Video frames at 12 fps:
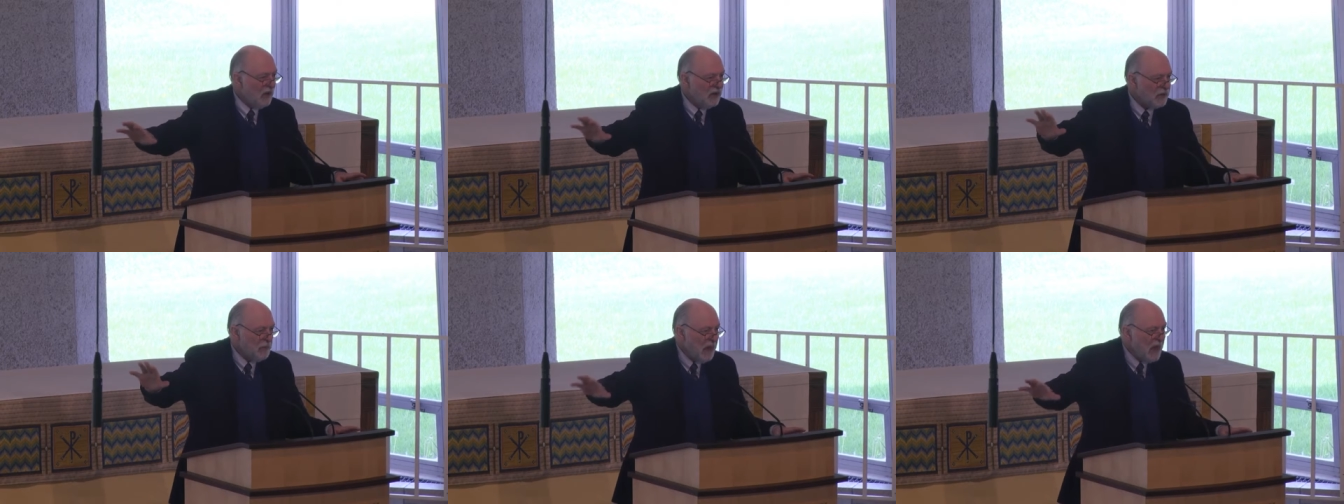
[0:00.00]

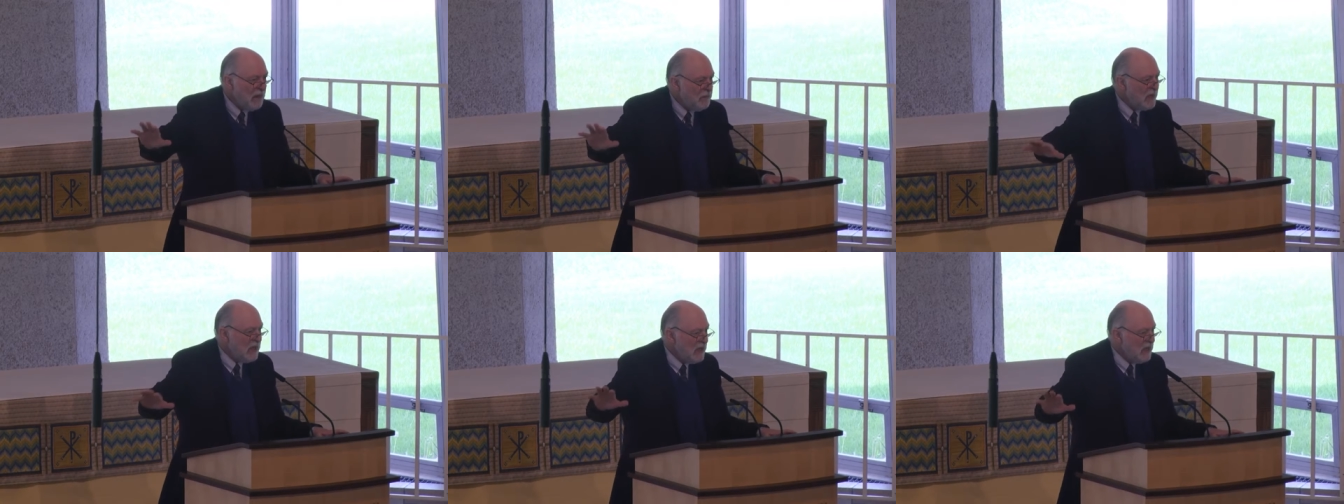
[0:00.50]
else may
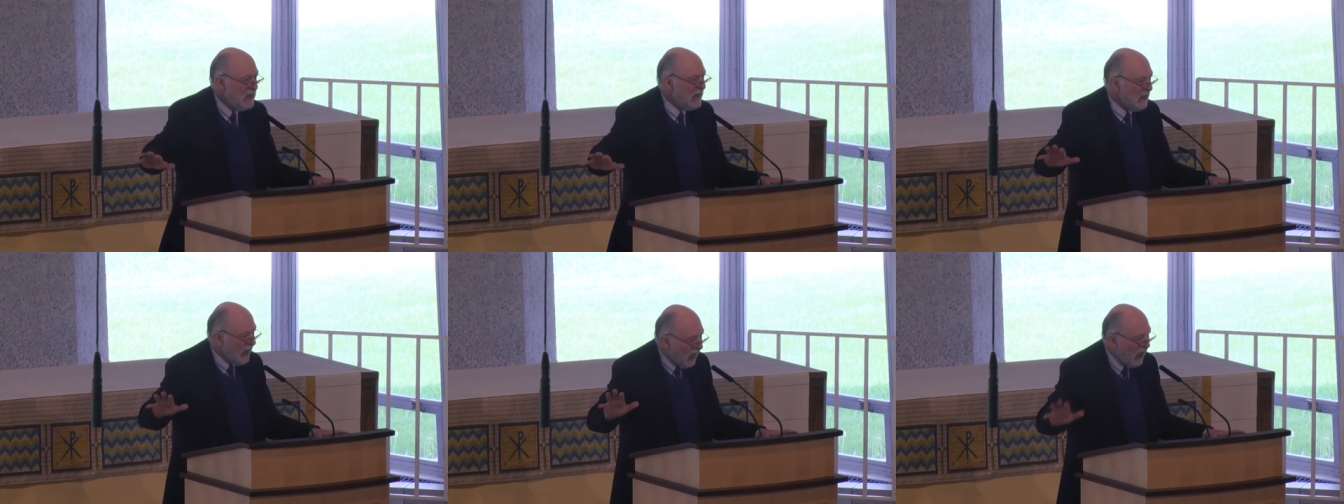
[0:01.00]

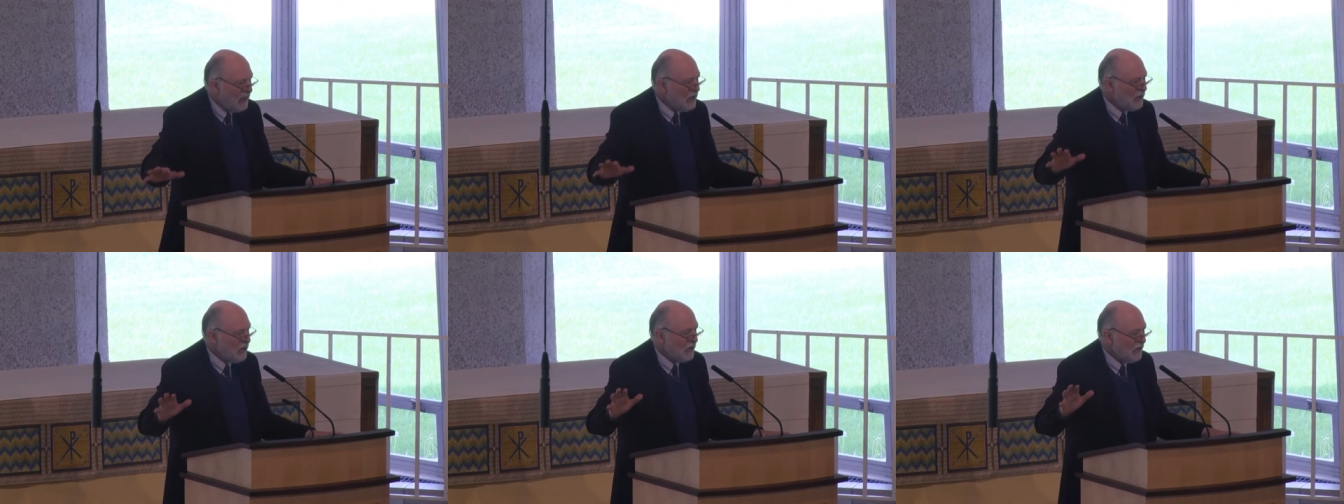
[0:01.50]
be
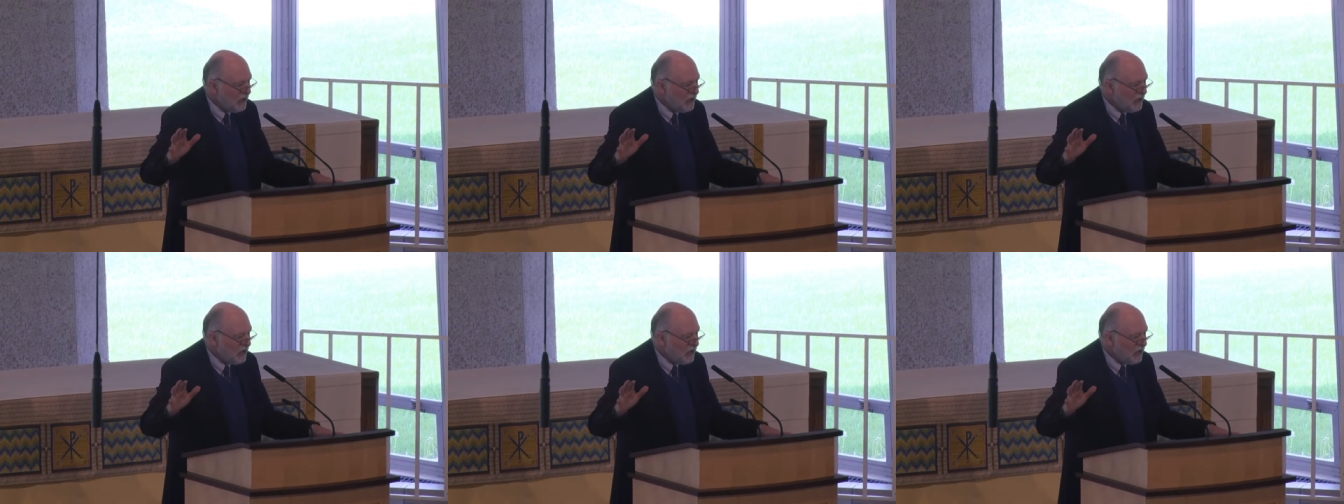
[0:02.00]
under